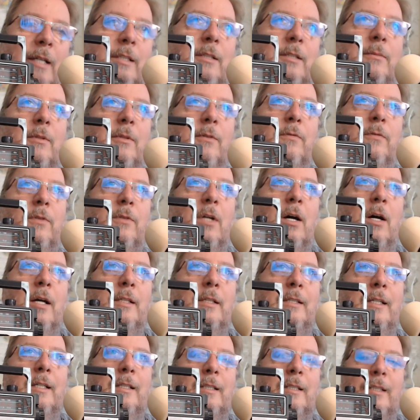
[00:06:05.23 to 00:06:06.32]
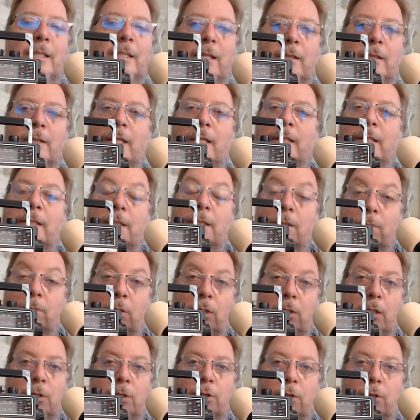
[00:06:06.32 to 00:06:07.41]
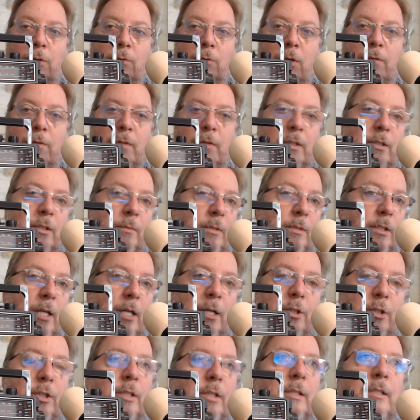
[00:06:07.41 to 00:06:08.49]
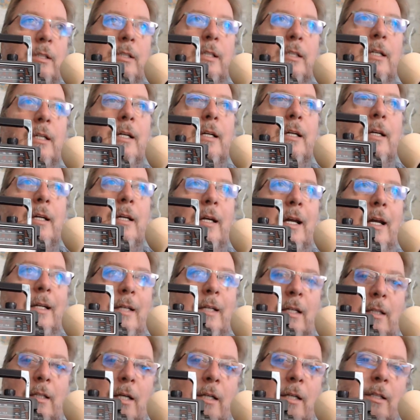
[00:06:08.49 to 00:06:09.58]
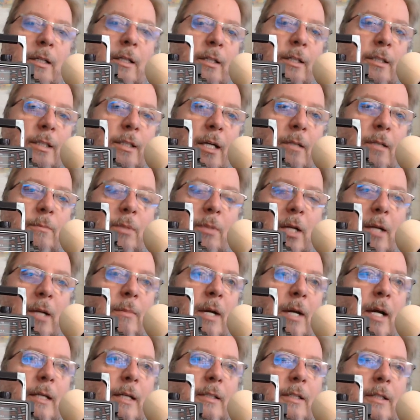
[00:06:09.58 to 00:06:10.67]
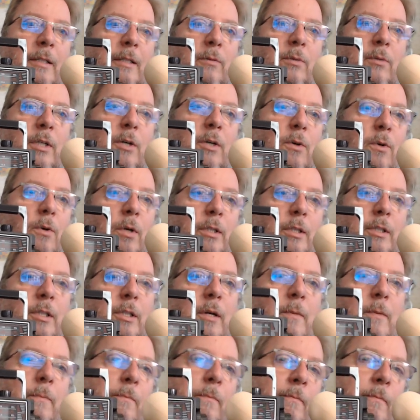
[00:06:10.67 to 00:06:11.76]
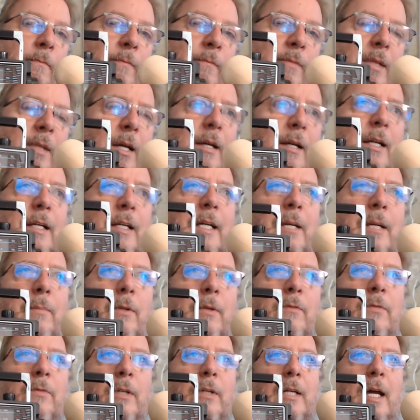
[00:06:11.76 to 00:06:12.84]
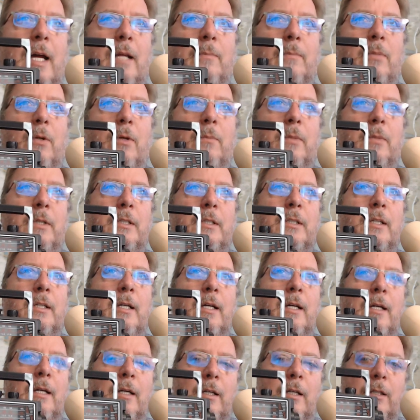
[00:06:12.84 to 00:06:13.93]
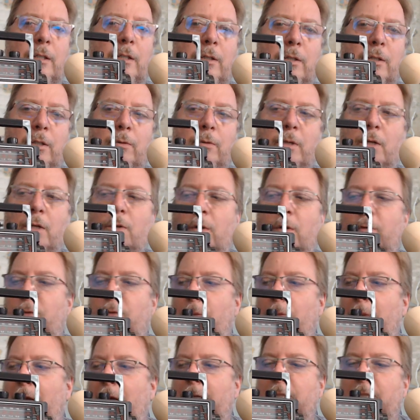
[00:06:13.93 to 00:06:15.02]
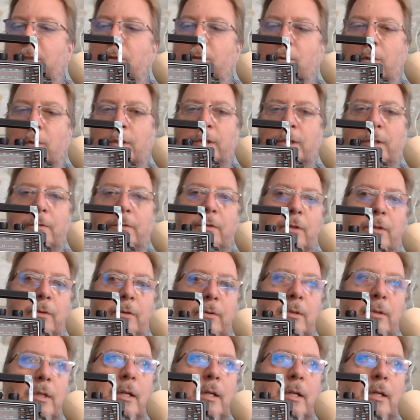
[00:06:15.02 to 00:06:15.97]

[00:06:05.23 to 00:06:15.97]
some of the flaws, it's still listenable on shortwave on some stations, and I like the cassette playback and record. So, I'm gonna keep it for that purpose. You can record from any source if you